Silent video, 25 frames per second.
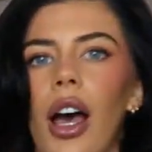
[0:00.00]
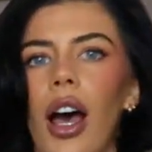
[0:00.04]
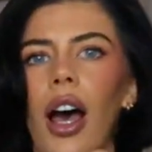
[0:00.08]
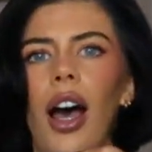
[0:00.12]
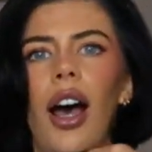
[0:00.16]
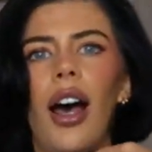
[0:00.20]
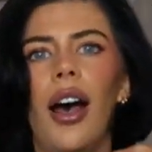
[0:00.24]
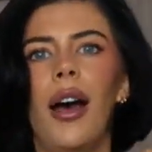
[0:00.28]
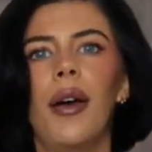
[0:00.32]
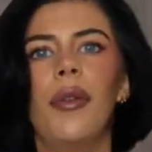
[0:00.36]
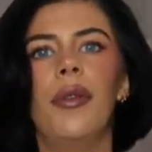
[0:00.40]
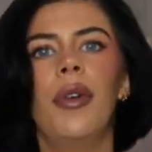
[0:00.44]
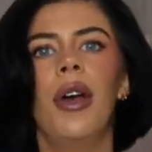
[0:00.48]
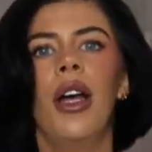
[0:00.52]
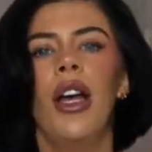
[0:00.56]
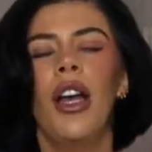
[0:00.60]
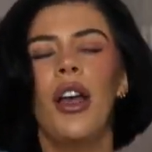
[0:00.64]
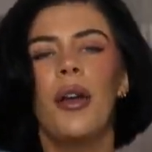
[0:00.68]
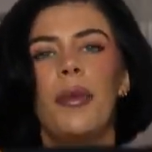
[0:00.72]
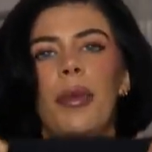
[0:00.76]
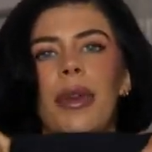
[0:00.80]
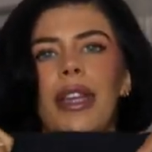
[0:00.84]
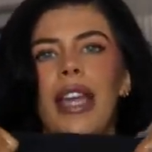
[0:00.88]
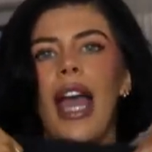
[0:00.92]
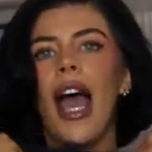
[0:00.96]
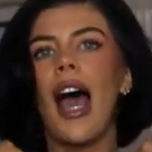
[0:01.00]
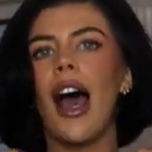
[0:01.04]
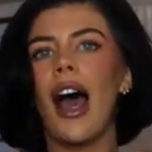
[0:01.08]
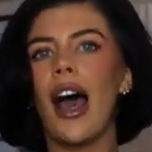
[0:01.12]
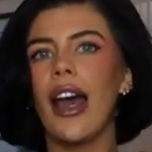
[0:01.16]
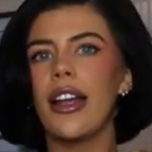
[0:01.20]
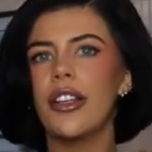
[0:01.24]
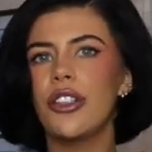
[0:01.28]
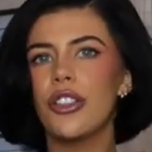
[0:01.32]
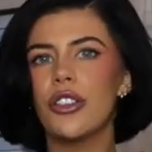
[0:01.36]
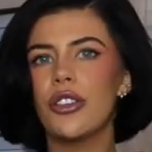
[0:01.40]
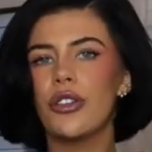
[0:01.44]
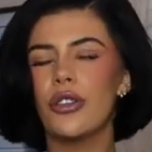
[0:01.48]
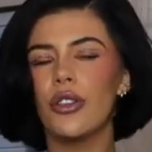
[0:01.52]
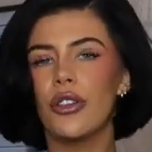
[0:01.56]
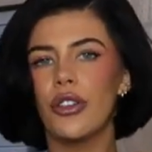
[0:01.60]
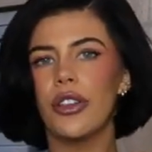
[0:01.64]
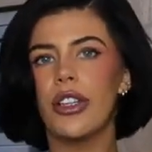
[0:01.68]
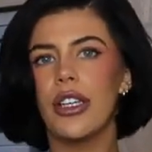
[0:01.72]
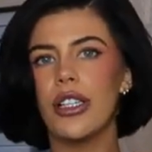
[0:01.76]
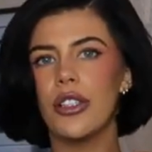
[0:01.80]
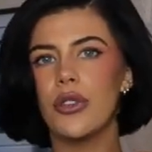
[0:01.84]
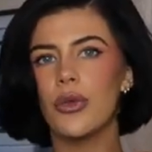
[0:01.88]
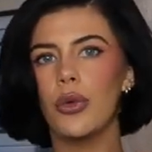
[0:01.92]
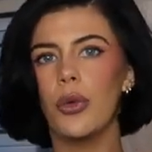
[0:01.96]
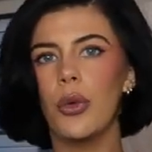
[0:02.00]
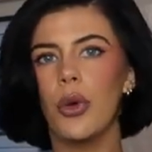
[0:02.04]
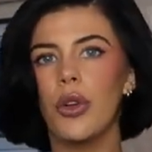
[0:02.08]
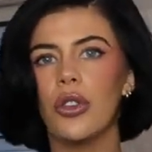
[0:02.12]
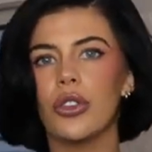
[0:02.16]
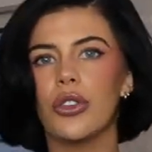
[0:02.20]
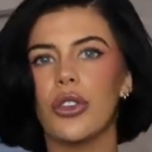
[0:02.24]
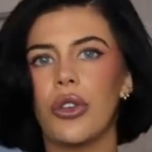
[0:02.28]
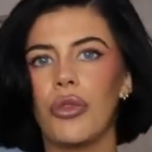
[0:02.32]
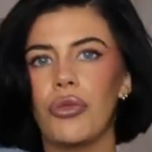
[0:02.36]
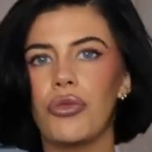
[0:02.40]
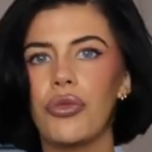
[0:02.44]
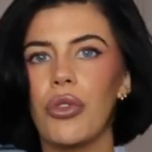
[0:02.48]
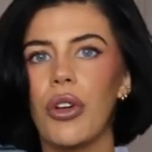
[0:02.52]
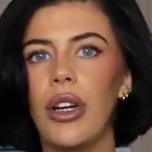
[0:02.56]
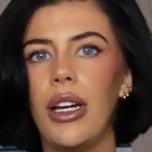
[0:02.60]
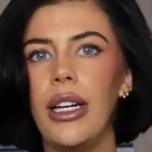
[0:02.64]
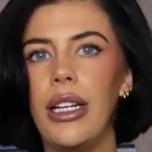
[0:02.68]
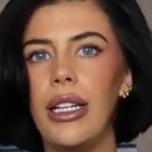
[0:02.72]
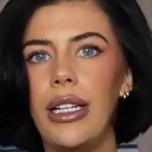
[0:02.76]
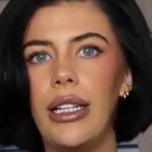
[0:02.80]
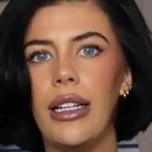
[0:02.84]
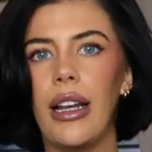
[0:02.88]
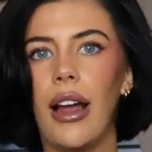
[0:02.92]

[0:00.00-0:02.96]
Um, but yeah, I just thought this was really